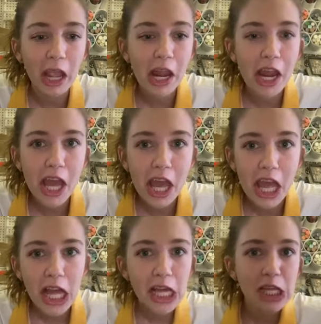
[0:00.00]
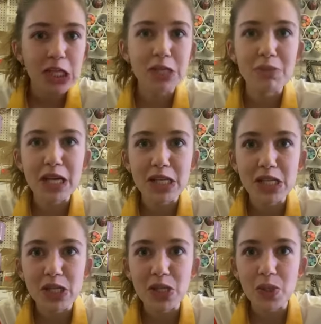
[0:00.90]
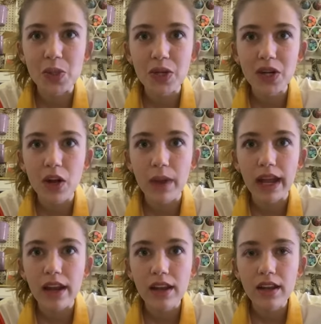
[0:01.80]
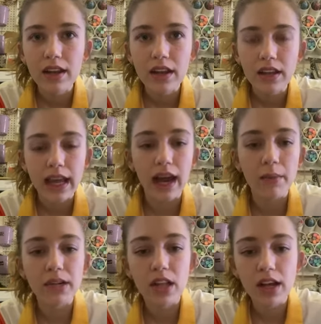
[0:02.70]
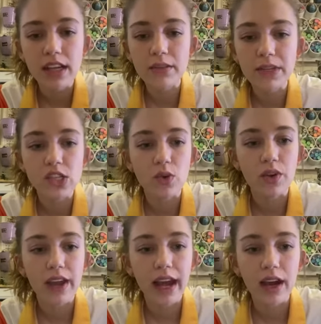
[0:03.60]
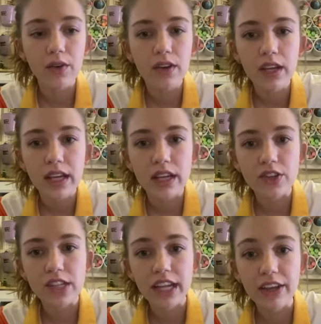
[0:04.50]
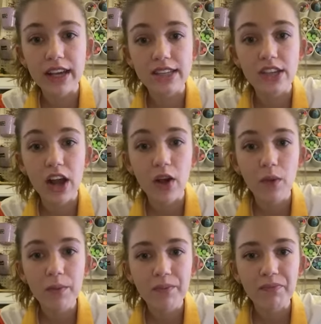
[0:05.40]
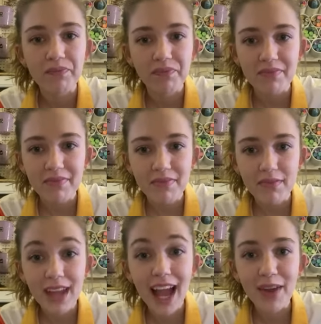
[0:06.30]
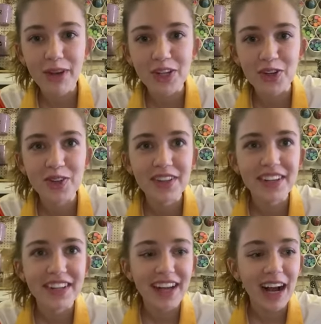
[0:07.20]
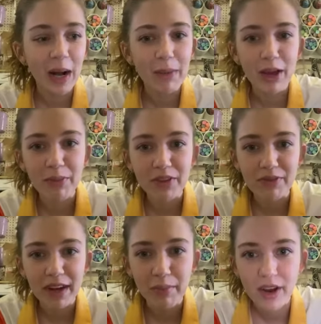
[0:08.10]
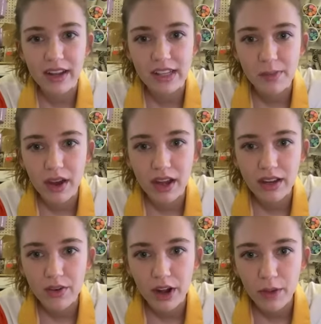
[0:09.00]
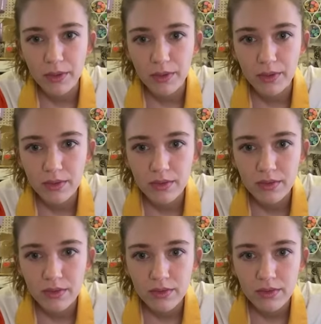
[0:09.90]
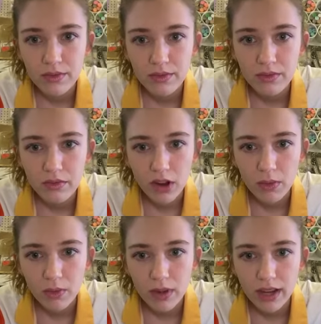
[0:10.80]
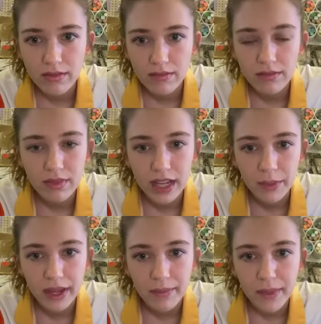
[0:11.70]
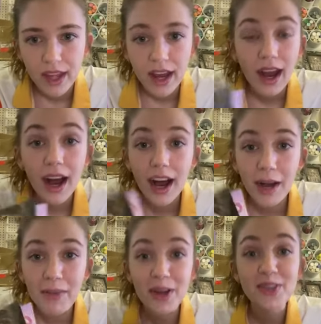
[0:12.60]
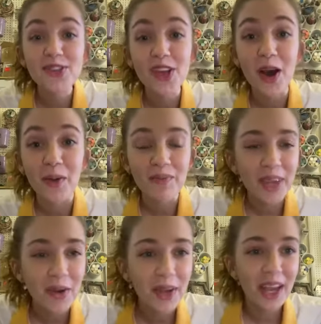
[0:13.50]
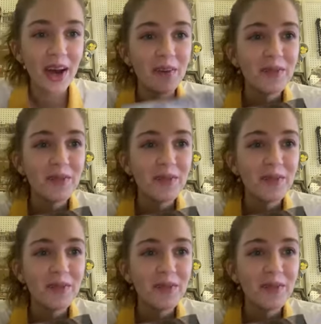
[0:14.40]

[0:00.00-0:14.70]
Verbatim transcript: in to my store. Oh, wait. Yeah, I'm gonna log into my store now. I'll just let you guys know. Hi, Rachel. Um, I hope you can find a parking spot, or I hope you, or I, Anyway, um, so here we go.